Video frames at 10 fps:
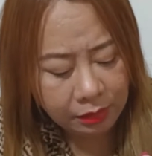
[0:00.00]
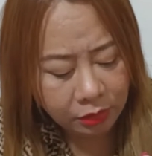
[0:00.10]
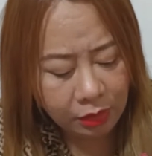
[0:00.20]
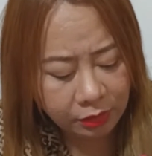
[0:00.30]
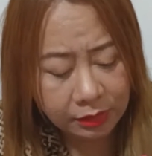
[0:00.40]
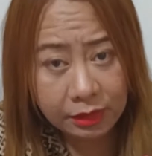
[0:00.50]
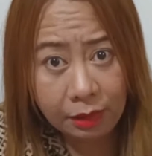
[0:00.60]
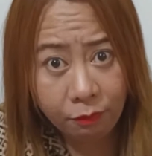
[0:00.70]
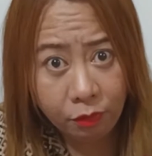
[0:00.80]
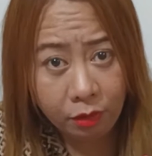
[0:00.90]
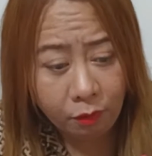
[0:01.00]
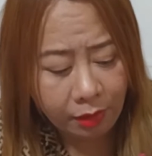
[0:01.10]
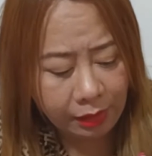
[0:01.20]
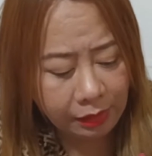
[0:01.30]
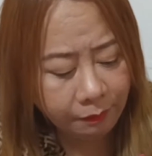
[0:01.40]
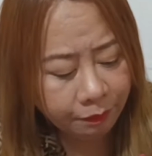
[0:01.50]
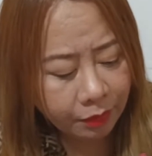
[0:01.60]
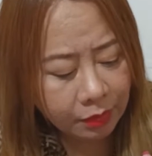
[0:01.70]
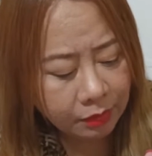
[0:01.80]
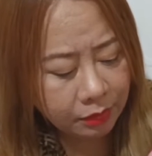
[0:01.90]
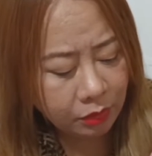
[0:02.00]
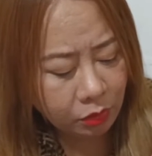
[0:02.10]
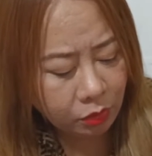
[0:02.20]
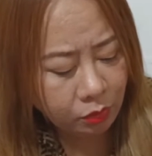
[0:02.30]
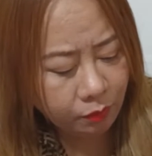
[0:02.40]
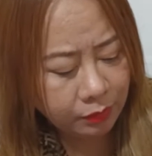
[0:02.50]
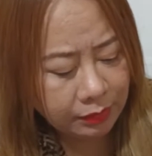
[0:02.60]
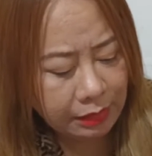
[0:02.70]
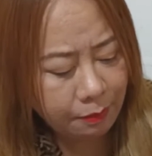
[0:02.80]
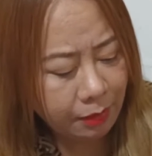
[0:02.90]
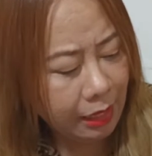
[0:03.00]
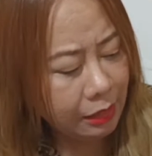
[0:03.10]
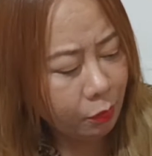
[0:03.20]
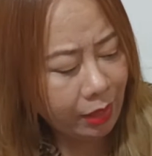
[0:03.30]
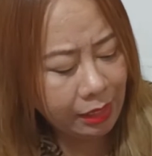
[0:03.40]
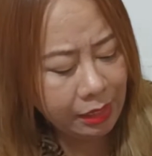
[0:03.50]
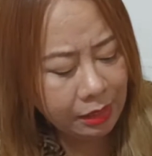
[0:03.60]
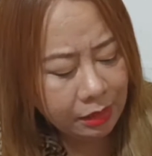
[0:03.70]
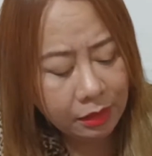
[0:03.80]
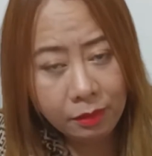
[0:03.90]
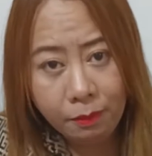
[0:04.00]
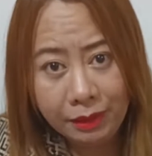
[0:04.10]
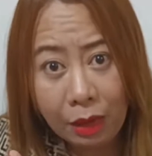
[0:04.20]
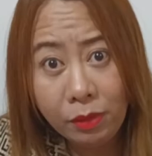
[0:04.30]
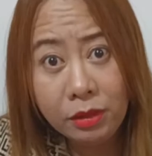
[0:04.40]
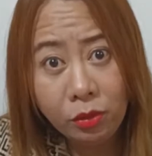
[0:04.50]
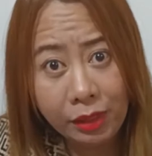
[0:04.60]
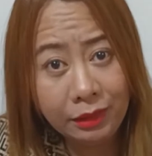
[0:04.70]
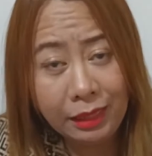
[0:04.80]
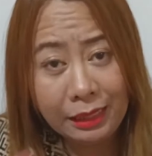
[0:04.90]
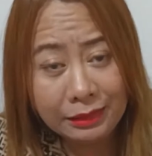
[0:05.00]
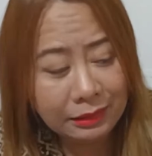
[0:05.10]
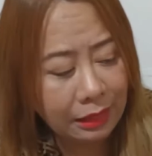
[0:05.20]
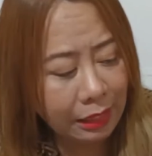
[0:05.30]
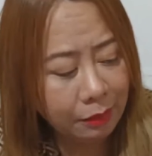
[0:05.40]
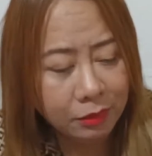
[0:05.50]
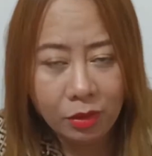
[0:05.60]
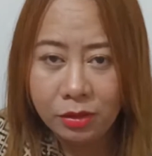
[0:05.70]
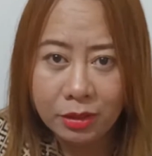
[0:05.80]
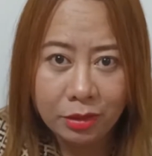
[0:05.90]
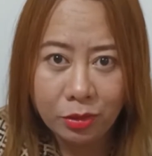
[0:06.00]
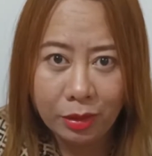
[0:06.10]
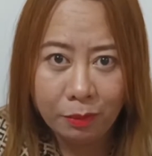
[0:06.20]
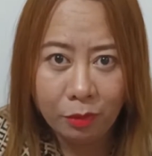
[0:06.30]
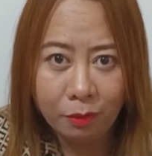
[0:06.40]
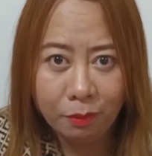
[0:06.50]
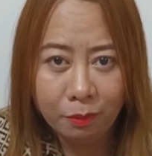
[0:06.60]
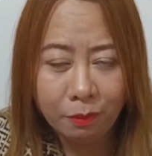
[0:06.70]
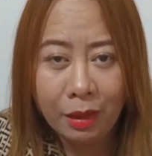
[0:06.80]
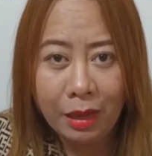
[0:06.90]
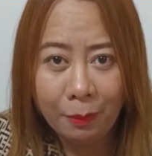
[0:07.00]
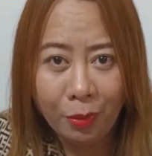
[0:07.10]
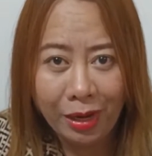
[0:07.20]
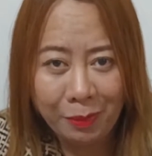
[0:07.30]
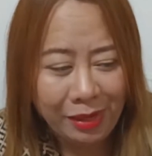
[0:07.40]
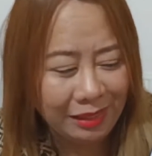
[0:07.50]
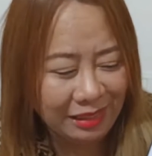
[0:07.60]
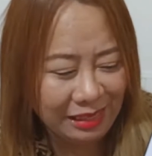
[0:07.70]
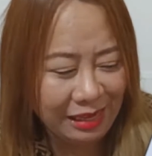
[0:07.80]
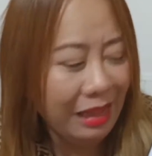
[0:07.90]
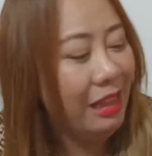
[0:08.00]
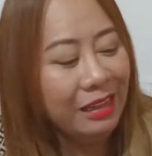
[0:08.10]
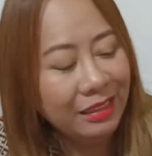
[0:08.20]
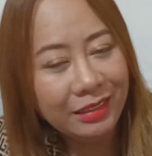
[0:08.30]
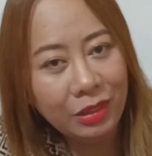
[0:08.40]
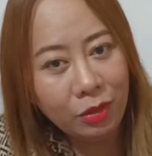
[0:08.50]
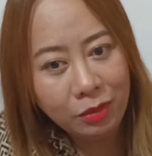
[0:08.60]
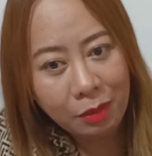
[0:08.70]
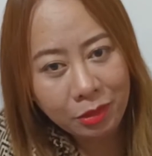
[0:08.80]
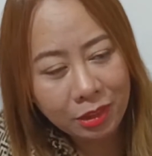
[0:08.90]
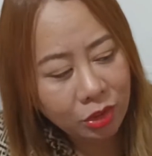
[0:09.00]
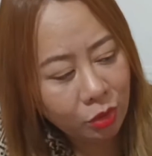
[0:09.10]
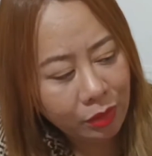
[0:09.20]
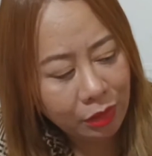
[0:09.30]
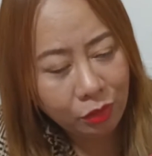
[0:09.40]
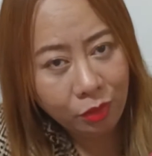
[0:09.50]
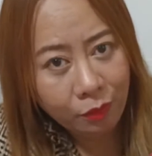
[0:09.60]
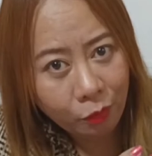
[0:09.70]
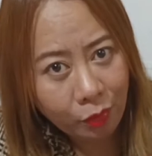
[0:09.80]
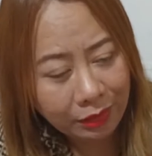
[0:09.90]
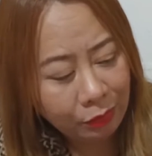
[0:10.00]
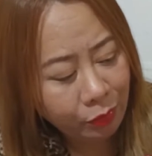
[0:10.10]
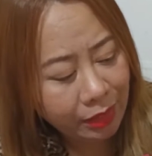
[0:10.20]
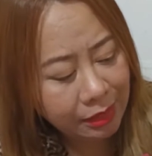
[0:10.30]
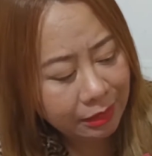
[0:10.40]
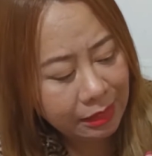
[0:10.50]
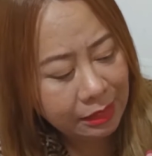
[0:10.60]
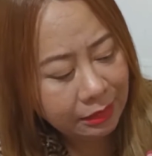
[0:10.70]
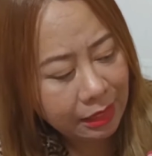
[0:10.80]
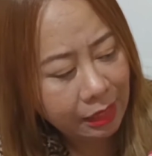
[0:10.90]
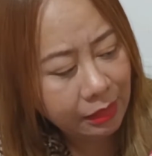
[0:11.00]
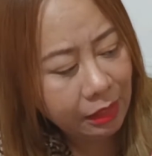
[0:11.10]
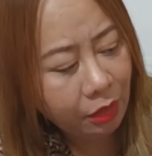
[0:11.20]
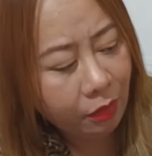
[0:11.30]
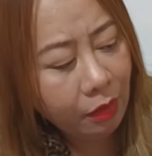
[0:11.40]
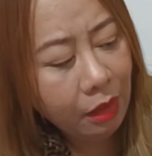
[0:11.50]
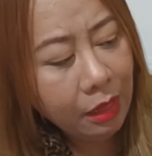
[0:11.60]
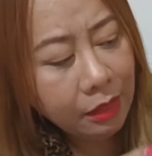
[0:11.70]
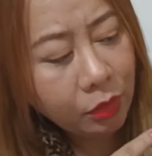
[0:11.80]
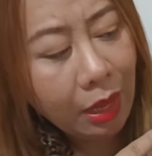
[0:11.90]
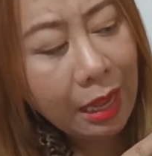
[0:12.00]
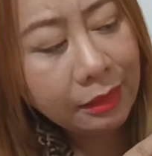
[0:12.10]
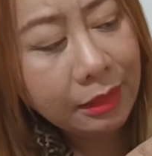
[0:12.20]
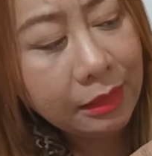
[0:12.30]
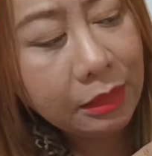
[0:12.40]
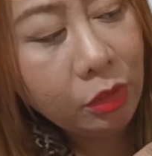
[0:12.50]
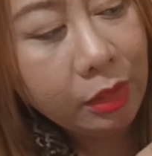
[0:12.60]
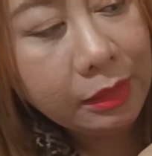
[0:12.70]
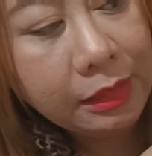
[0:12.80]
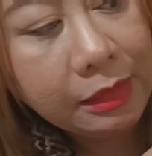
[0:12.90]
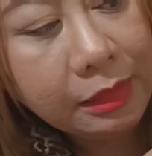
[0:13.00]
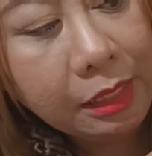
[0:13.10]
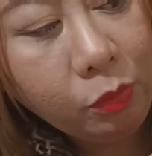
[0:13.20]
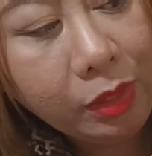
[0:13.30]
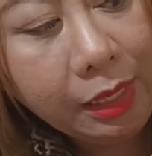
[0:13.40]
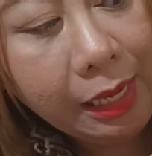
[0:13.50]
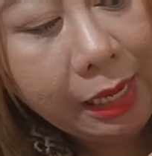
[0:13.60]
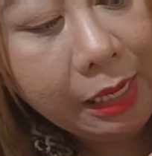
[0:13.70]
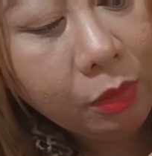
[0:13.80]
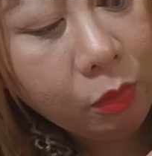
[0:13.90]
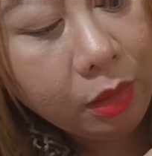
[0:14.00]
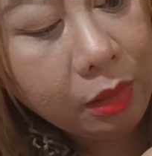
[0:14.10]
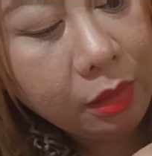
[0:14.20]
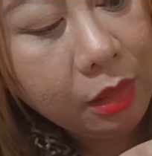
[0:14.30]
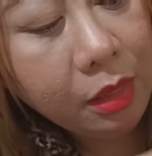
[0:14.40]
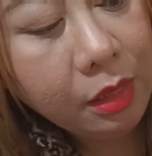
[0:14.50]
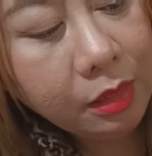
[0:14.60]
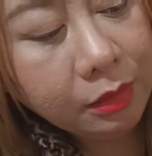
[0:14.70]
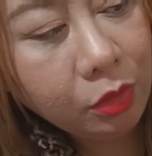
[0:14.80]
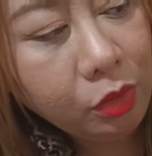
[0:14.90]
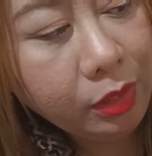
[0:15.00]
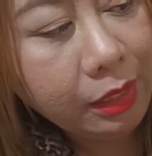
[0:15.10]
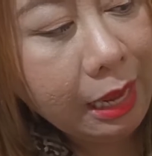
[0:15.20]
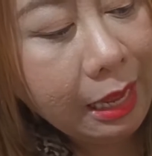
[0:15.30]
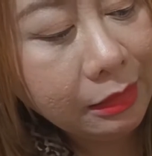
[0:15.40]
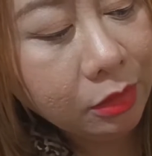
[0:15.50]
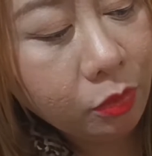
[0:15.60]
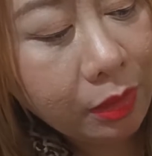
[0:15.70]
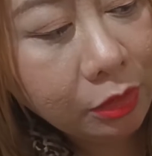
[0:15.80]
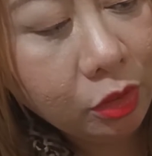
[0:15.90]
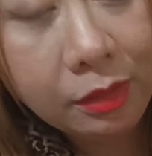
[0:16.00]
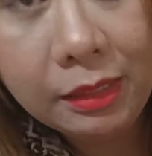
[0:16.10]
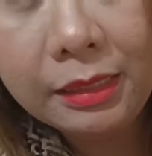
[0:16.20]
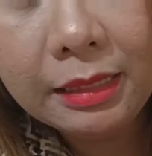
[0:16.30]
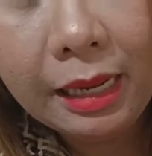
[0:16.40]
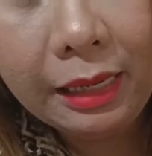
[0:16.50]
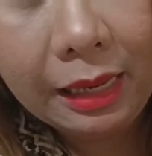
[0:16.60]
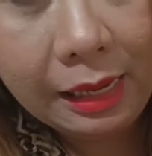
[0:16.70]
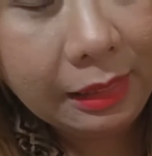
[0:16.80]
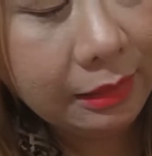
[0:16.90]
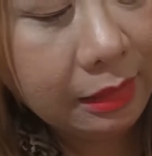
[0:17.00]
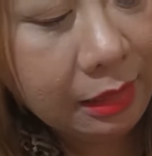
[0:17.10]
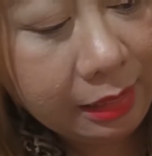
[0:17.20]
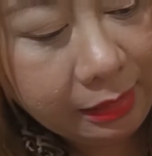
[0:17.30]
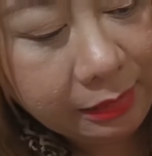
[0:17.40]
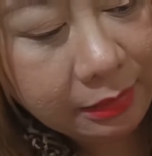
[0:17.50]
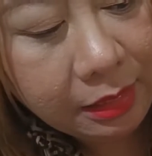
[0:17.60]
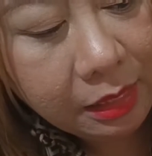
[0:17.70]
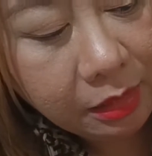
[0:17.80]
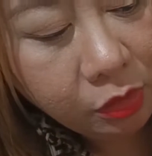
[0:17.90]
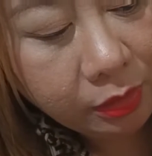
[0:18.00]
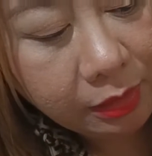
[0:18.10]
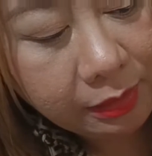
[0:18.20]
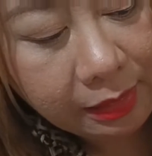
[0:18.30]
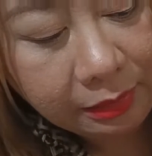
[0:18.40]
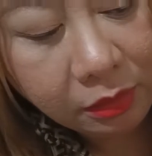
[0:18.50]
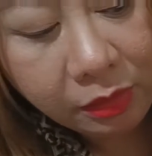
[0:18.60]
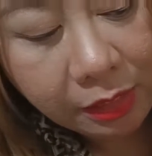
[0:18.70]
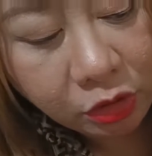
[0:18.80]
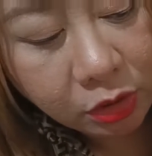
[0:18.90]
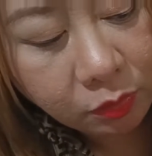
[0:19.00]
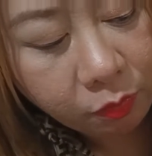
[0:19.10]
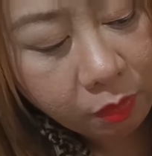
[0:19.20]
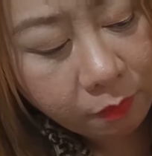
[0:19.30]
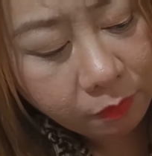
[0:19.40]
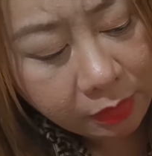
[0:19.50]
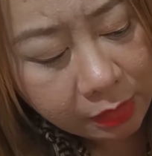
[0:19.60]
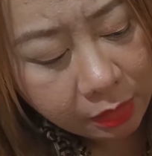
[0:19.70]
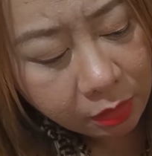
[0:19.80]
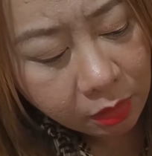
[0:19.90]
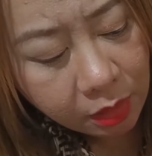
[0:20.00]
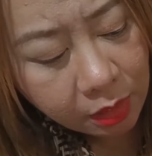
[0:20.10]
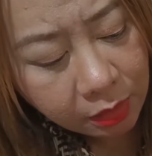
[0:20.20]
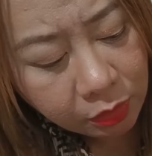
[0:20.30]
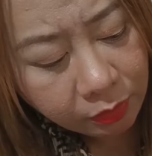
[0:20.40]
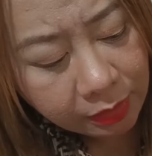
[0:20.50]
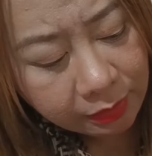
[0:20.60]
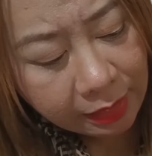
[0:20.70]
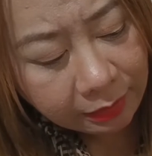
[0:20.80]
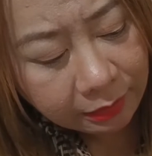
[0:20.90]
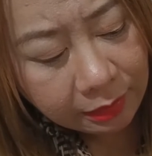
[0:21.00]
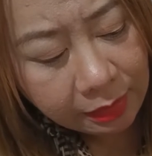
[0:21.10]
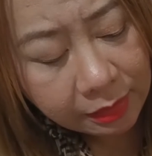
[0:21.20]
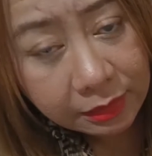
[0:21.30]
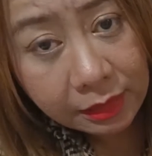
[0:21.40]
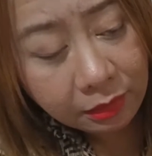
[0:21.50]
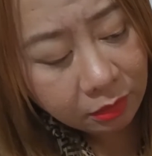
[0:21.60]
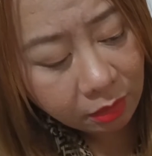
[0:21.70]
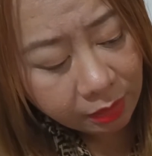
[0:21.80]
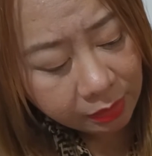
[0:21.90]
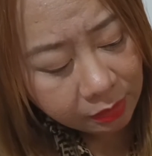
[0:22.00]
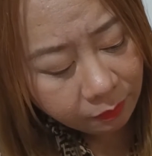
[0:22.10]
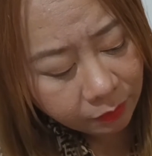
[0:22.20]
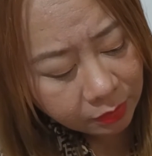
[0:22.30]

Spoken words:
So I'll just skip for a while. So skip anyway, but I will do it next time. So I'll just do it privately. So I'm just showing you what we can see inside here. So access your assistant with Hey Google. So you can ask questions. It's like Alexa, guys. You can get directions from here. You can get things done.